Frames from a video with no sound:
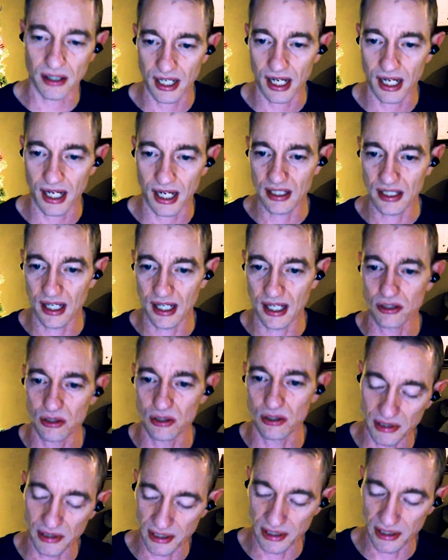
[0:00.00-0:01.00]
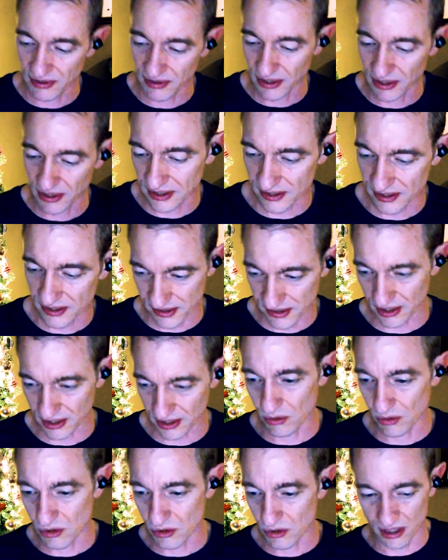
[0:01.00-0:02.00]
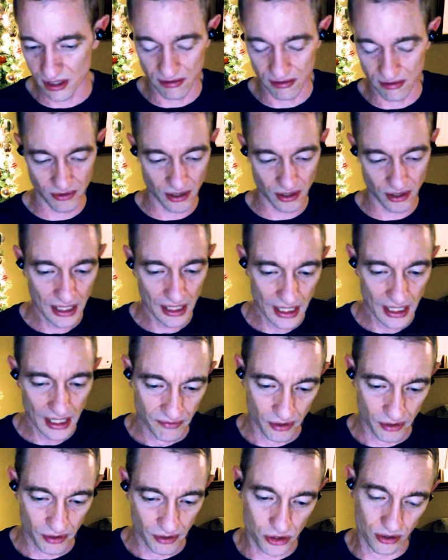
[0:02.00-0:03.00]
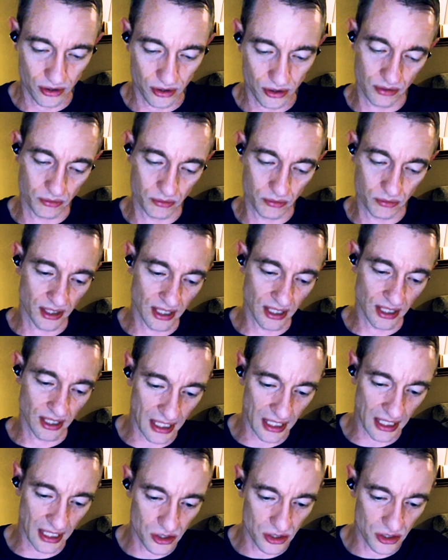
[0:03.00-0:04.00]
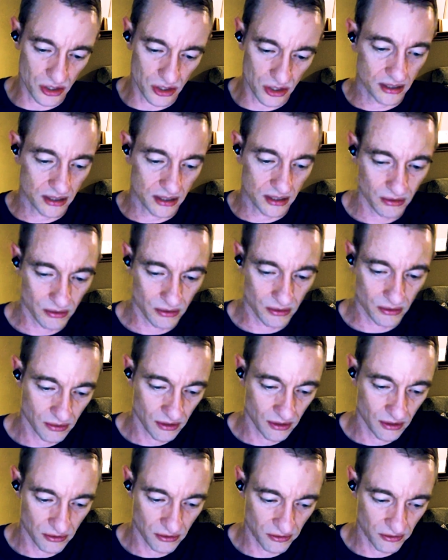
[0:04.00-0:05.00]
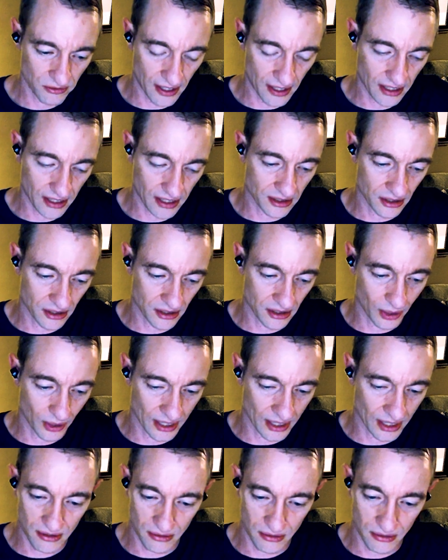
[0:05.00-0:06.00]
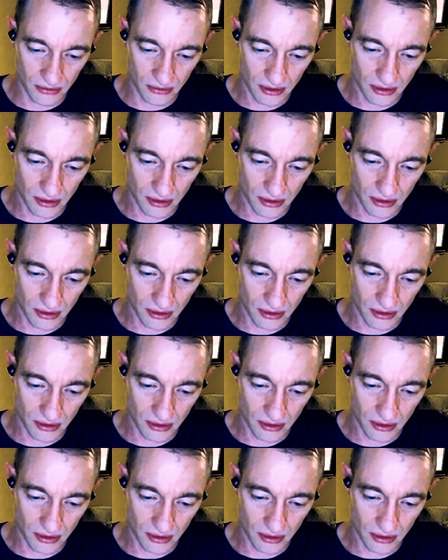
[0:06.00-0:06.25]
I do believe that this is a huge thing for children with ADHD to find a way to